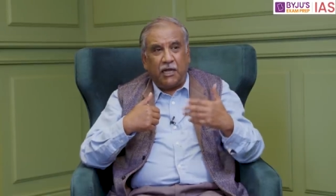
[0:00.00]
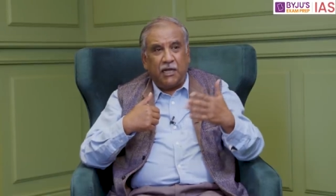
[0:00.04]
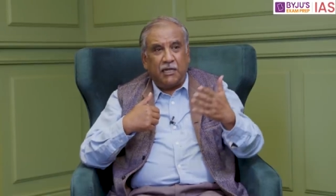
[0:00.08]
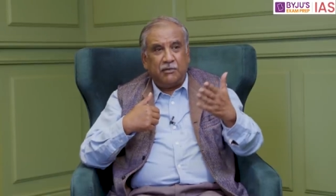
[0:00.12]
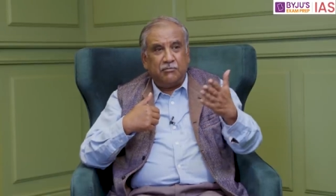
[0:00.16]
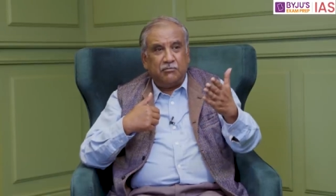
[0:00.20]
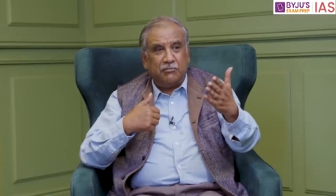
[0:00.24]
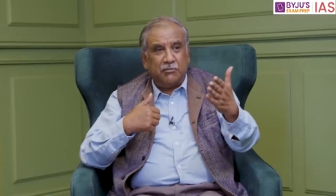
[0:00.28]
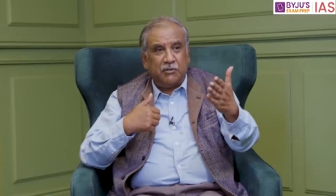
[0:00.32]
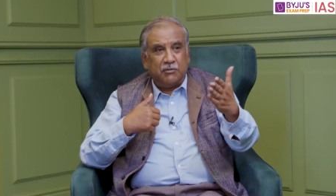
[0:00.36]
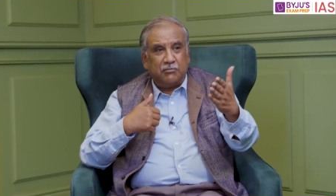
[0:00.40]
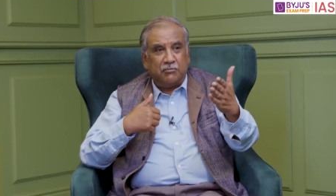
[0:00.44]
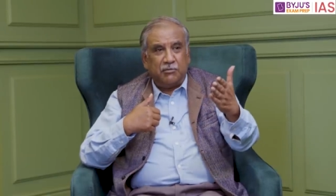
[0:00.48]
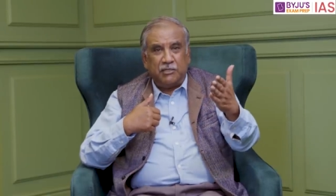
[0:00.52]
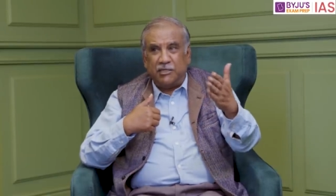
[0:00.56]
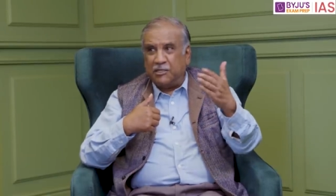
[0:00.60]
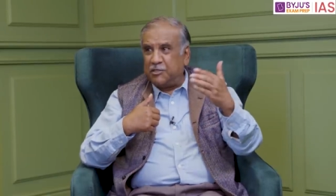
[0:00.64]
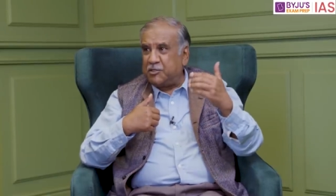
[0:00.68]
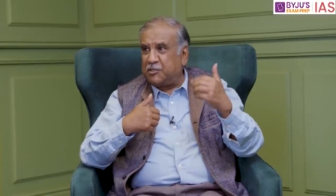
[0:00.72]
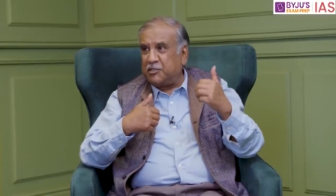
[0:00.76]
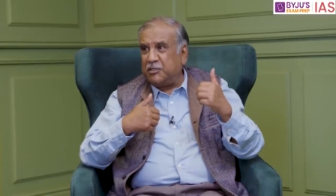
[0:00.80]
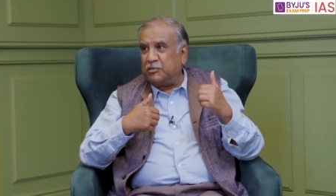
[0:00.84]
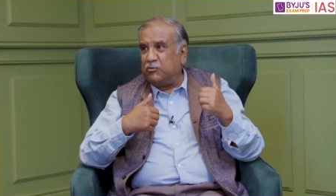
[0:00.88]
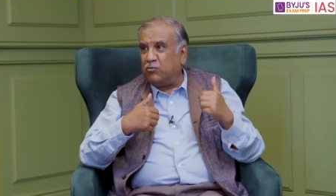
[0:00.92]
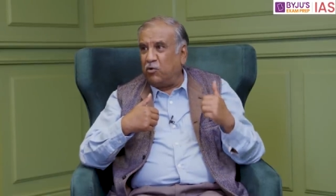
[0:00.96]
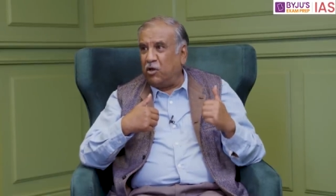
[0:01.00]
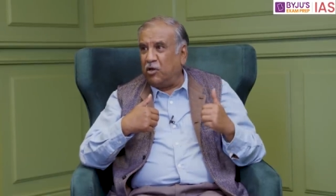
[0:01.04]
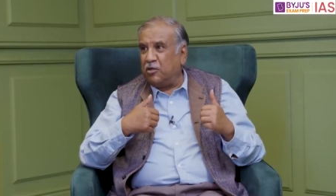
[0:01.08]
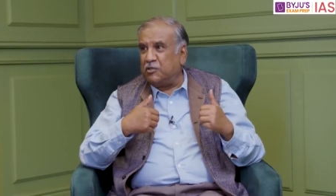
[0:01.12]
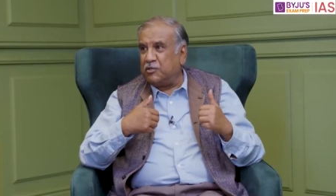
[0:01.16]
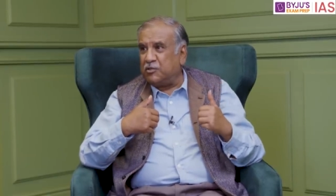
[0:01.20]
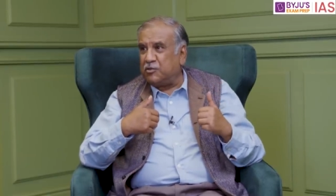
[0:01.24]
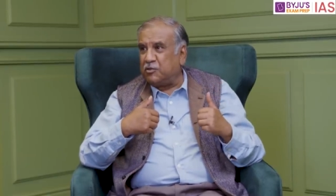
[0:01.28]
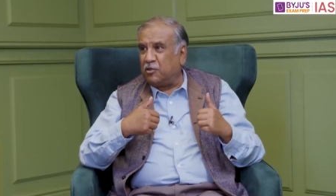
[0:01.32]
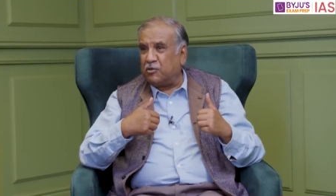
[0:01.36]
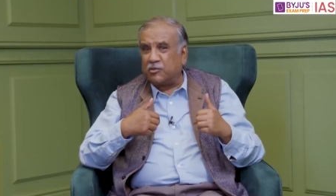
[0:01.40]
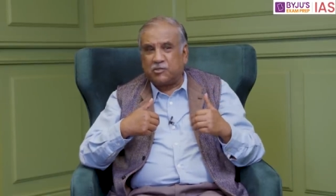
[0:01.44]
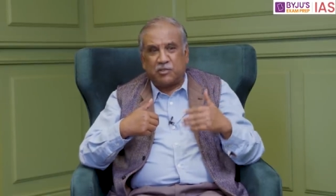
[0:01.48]
and minister
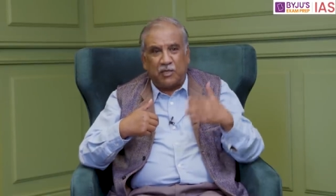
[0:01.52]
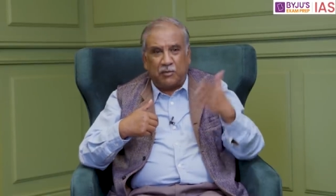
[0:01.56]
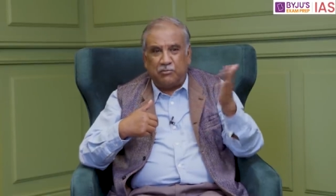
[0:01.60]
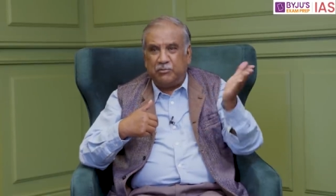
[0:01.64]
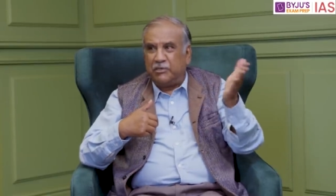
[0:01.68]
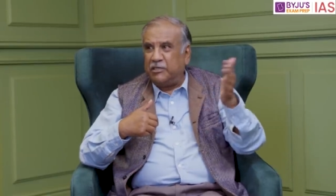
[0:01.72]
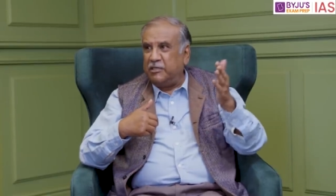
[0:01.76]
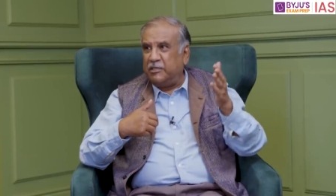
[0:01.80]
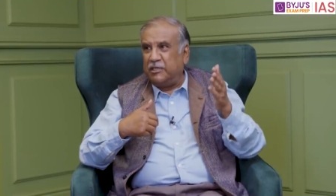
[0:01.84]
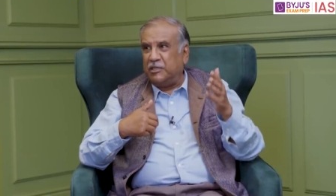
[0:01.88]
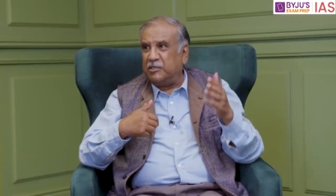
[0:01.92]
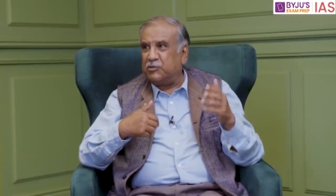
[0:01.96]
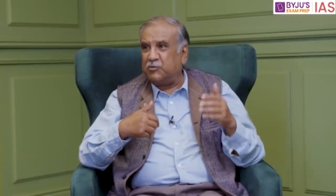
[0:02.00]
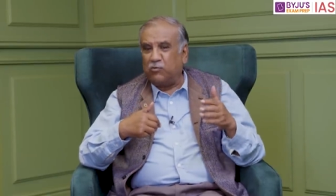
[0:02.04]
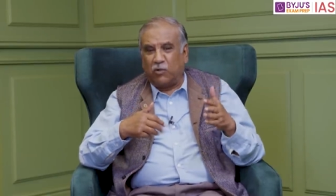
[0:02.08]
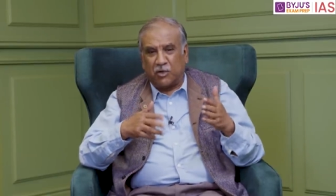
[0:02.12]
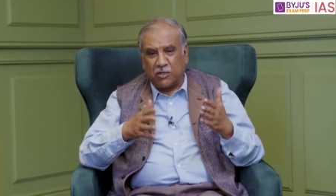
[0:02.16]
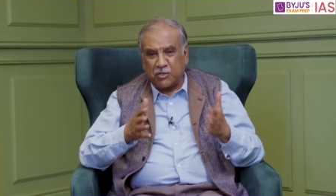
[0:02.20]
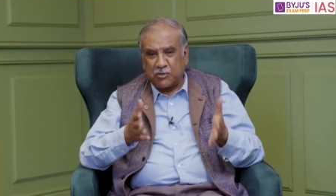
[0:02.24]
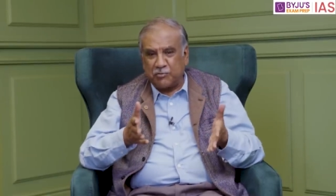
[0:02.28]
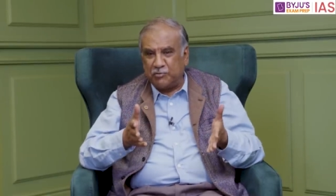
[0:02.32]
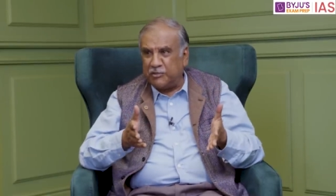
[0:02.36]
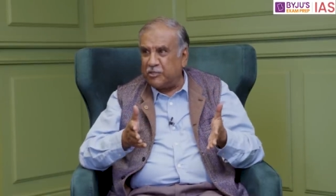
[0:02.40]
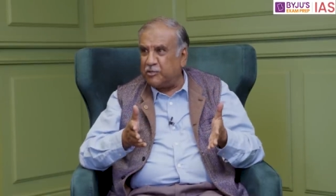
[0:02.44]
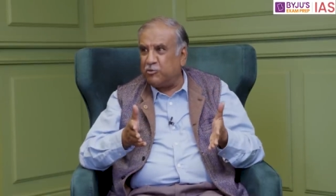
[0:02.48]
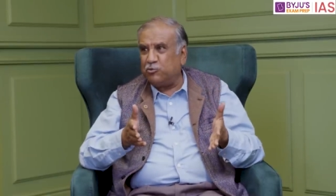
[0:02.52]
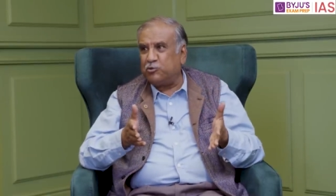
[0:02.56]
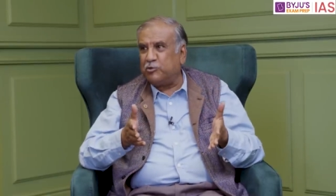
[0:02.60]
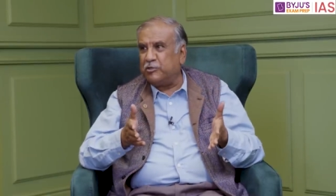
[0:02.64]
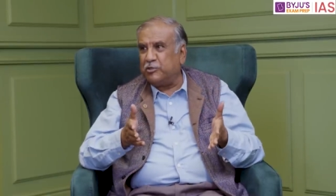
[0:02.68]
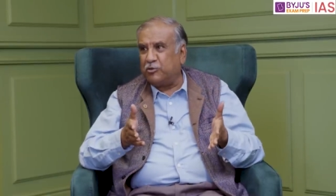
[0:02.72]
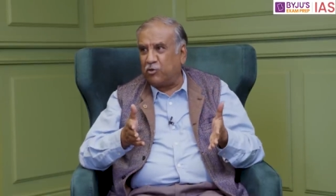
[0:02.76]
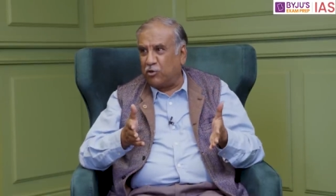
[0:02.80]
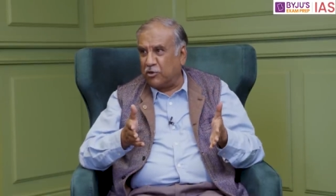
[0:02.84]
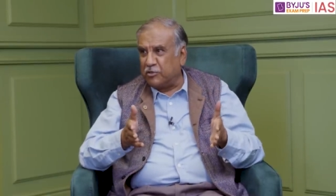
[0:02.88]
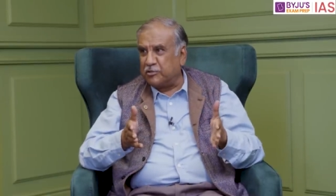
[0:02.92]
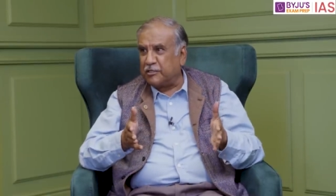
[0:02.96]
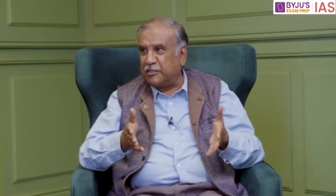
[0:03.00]
wants or somebody else wants me to do the
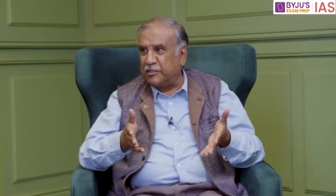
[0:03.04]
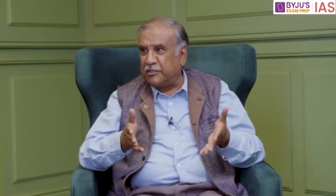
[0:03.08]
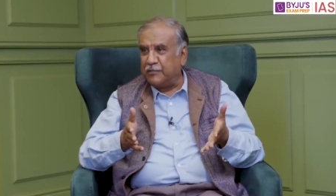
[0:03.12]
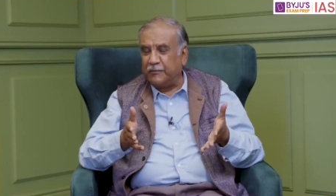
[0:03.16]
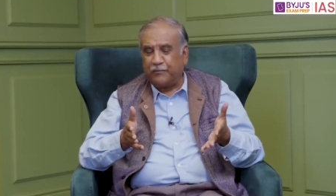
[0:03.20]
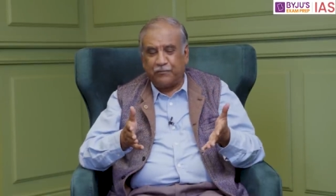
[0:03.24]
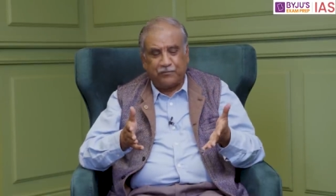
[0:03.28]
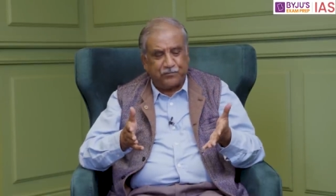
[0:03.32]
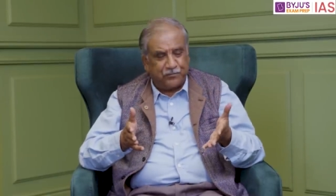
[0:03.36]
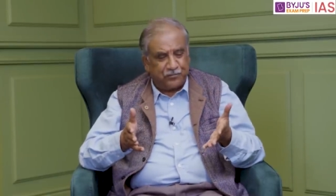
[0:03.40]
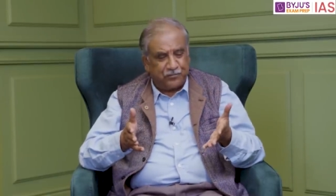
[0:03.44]
wrong thing,